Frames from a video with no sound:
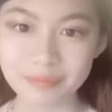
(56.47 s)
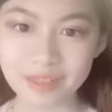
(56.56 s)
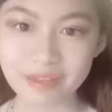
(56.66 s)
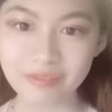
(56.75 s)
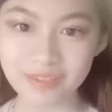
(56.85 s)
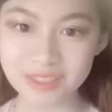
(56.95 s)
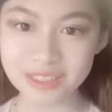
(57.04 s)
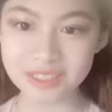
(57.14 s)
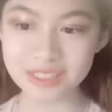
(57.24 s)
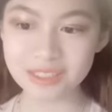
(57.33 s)

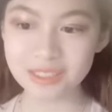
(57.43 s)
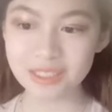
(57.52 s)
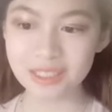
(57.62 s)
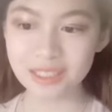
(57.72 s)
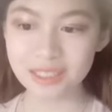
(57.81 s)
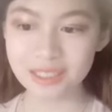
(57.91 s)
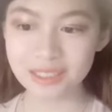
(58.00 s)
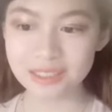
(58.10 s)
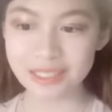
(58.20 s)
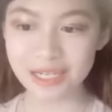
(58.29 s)
First,
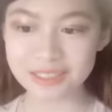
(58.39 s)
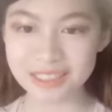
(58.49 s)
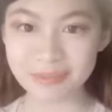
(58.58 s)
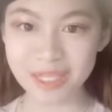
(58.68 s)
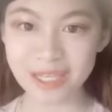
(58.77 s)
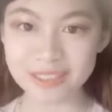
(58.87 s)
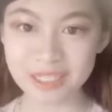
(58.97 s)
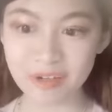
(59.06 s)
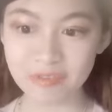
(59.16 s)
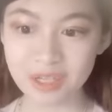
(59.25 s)
there are some kinds
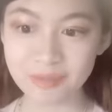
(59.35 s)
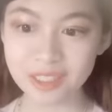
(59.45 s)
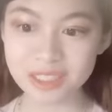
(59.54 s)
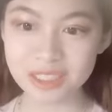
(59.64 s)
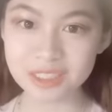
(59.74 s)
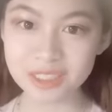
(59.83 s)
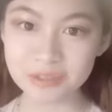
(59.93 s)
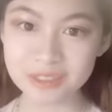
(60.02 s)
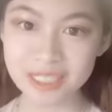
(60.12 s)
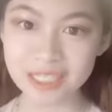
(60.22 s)
of communication
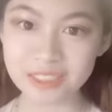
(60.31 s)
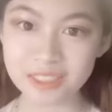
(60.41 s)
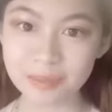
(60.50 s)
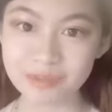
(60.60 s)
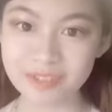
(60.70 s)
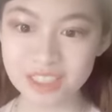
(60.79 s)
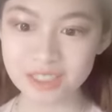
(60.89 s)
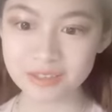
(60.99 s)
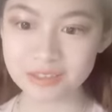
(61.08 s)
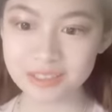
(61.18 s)
skills that the
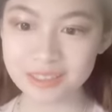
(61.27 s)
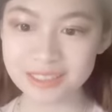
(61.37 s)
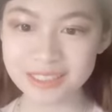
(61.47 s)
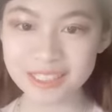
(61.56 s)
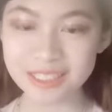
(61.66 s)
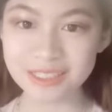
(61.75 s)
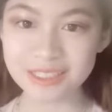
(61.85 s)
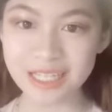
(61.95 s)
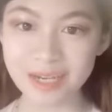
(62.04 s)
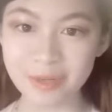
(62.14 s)
professionals think
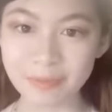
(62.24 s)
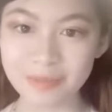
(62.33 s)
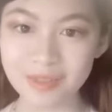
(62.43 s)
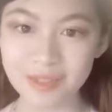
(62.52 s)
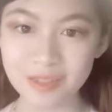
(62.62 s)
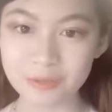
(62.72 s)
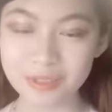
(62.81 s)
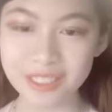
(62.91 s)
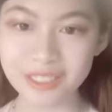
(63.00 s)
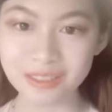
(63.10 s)
they're
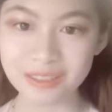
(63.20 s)
really